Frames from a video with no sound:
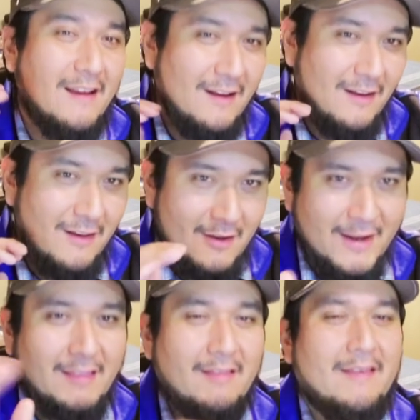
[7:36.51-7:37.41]

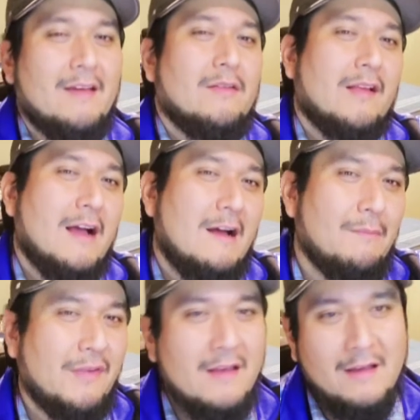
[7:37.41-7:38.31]
look at the sales
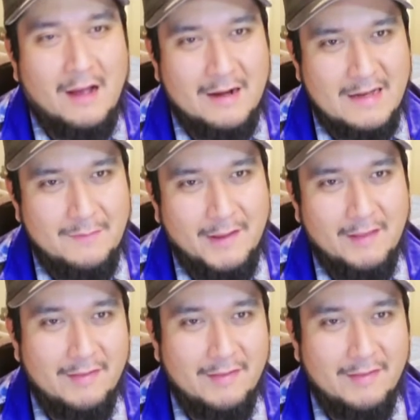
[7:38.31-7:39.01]
comps on eBay,